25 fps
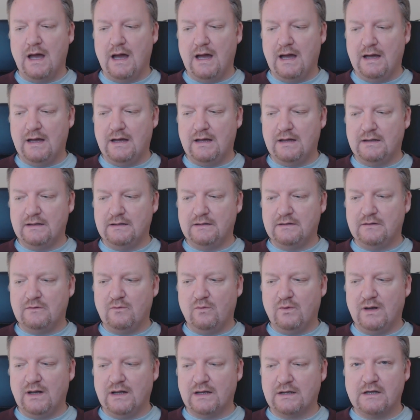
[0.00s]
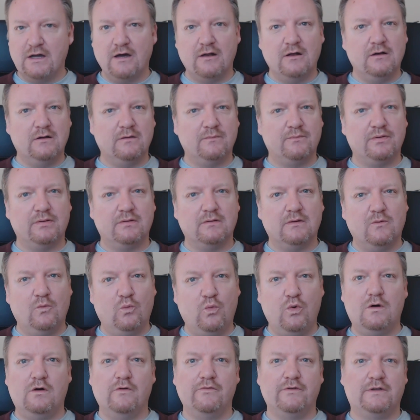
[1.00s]
and when I got up,
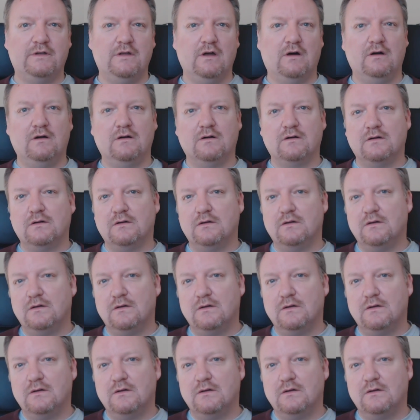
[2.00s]
walked the dog,